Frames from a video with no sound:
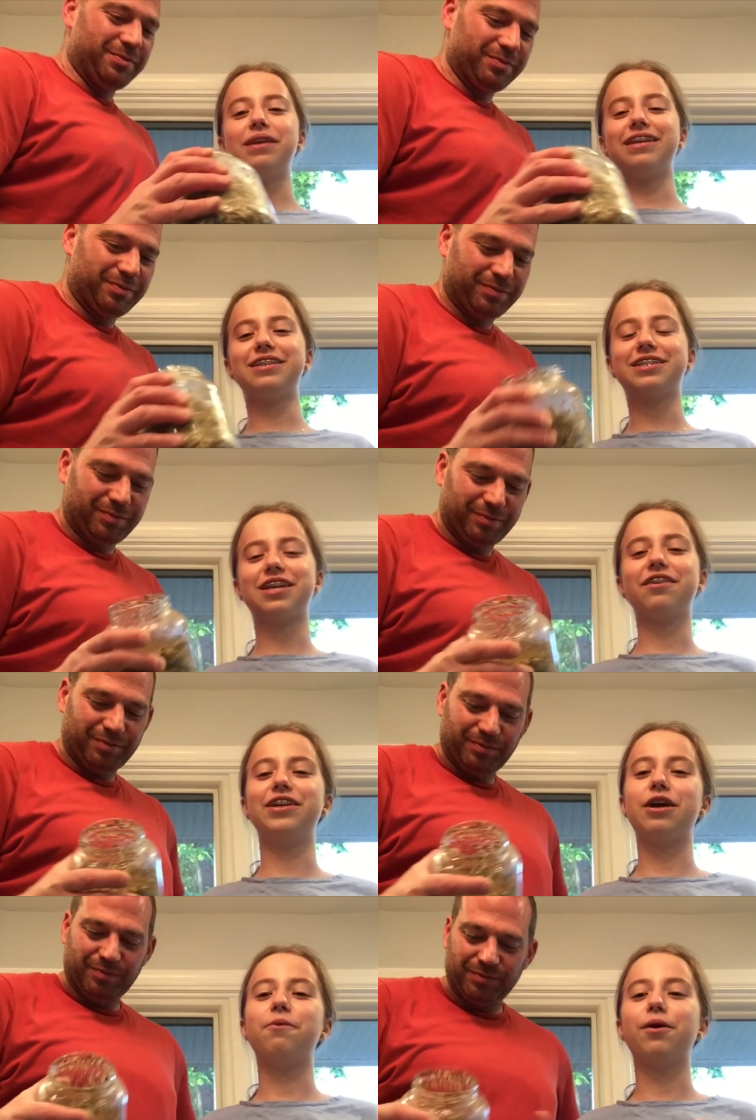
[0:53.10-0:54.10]
Speaker 1: necessarily
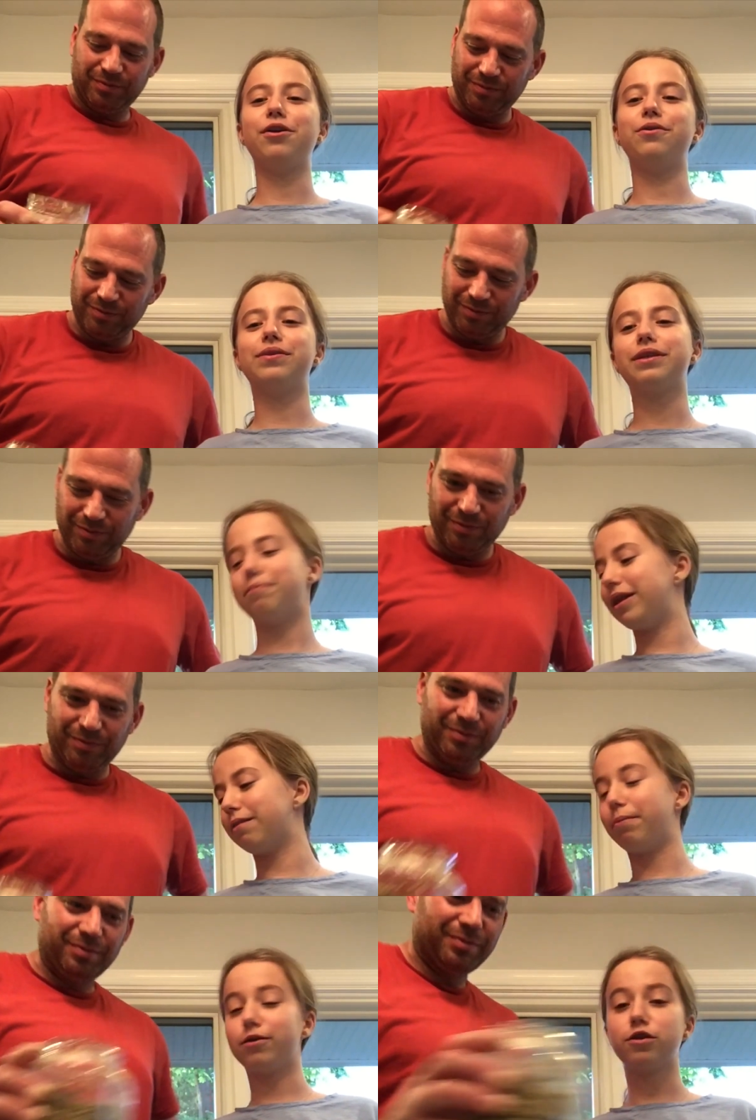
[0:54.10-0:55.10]
know what you use to make the pickle